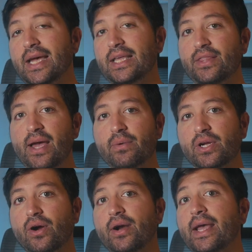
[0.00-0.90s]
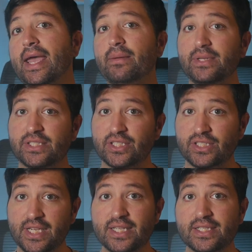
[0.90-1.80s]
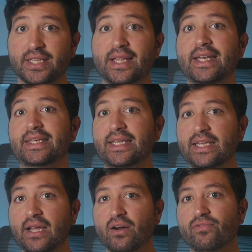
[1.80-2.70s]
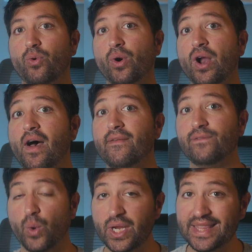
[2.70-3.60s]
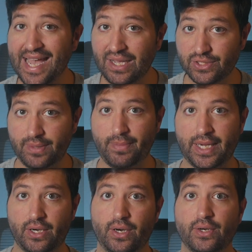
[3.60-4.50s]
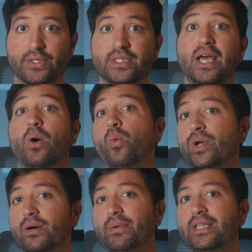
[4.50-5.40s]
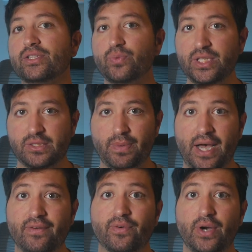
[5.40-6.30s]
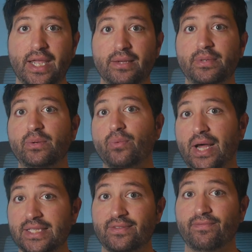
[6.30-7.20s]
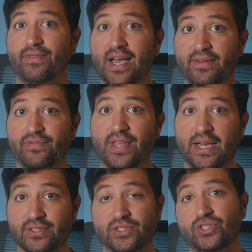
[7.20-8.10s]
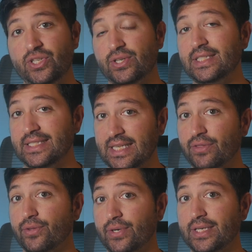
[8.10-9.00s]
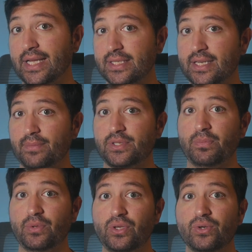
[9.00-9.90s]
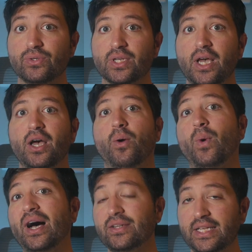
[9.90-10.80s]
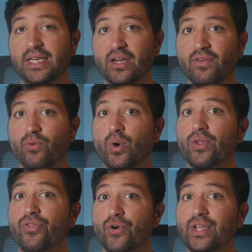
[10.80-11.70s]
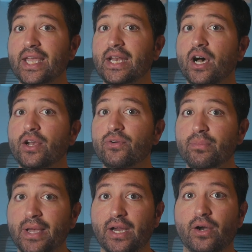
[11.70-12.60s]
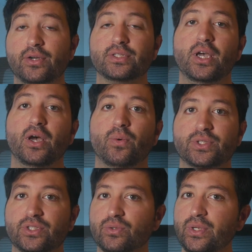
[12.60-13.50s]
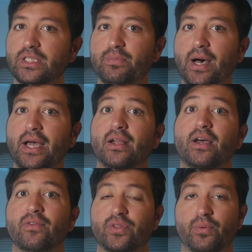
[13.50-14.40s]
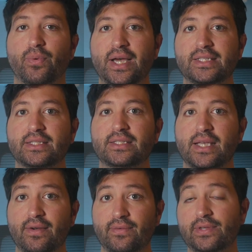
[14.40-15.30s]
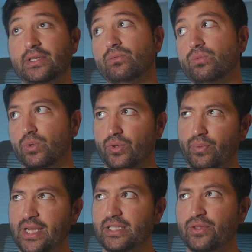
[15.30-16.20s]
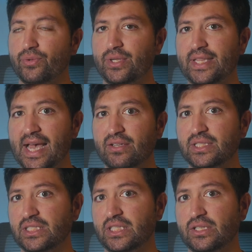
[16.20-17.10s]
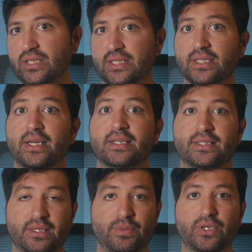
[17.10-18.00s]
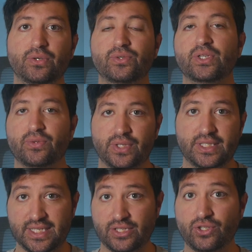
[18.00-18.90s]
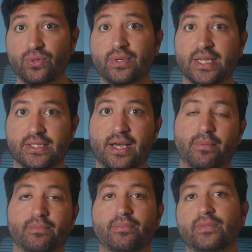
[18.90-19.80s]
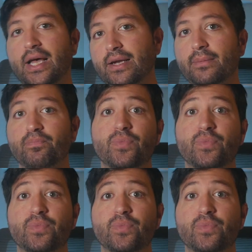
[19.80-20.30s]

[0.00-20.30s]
In that regard, AMD is suggesting that DDR4 4000 MHz will be the sweet spot for AMD Ryzen 5000 series Zen 3 desktop CPUs, while DDR4 3800 MHz was the sweet spot for the Ryzen 7 or the Ryzen 3000 series CPUs on the Zen 2 desktop lineup.